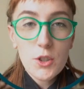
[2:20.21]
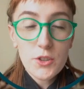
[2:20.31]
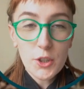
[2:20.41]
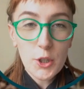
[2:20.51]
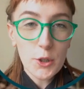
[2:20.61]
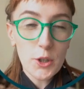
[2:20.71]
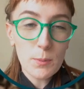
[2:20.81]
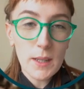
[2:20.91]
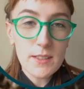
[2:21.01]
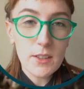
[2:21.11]
To secure
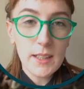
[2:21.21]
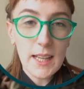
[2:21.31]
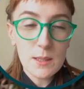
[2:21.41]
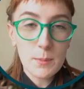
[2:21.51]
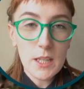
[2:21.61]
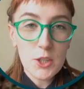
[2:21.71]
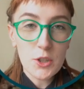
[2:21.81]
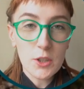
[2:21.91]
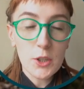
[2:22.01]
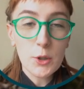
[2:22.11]
your place on the
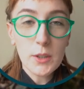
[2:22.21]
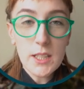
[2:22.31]
expedition, you'll